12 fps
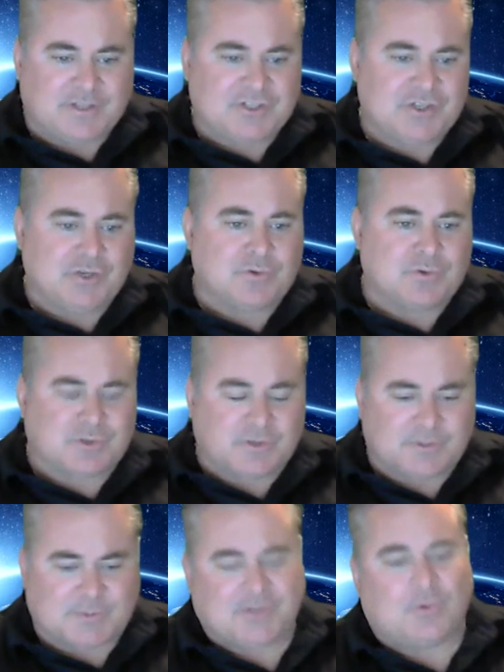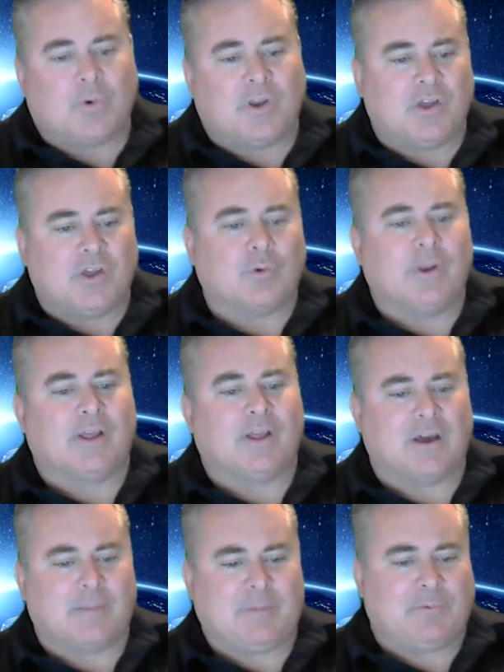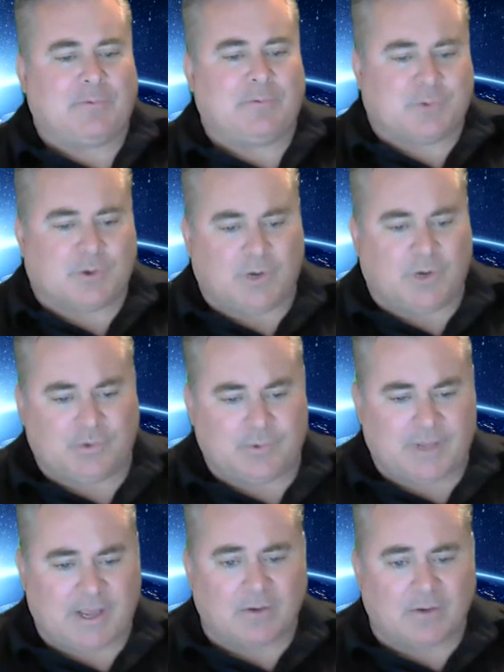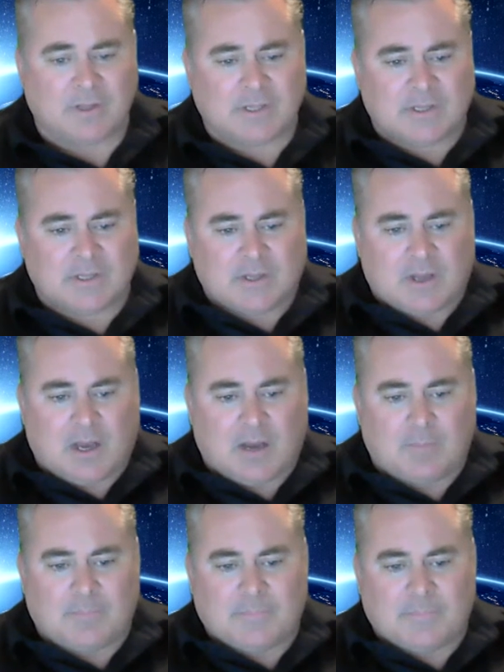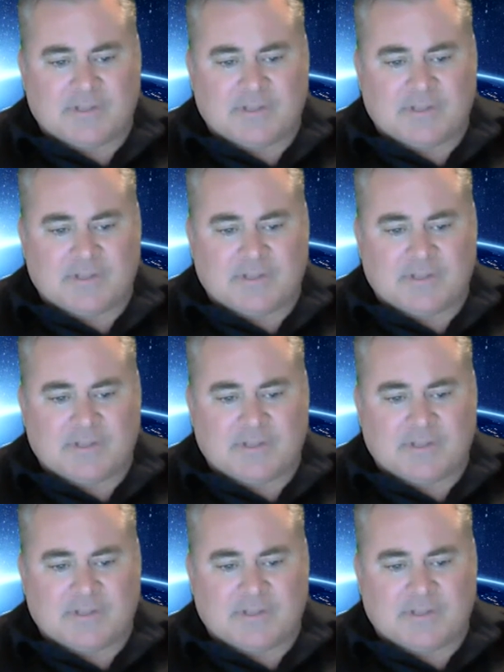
That's huge, especially going into a green economy, which we're going into now.